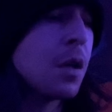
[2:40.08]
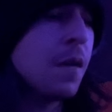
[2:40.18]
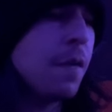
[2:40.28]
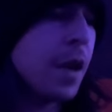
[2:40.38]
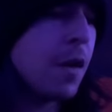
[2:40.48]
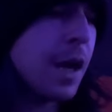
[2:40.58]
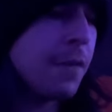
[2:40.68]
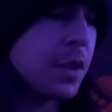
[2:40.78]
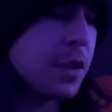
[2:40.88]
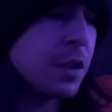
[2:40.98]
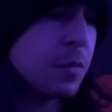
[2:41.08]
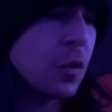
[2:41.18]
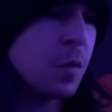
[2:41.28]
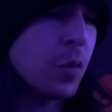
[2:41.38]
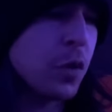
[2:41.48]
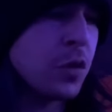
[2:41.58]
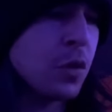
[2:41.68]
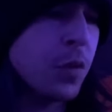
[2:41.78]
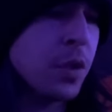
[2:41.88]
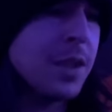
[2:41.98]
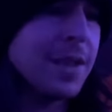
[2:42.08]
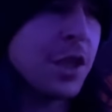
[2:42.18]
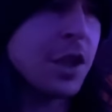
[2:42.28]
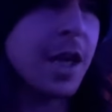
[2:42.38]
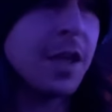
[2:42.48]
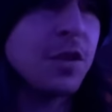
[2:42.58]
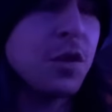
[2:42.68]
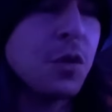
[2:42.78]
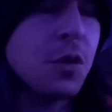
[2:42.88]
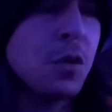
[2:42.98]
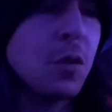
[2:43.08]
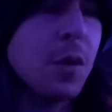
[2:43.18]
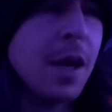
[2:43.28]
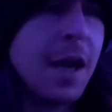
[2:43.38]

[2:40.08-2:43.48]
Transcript: they are having some sort of personal realization as to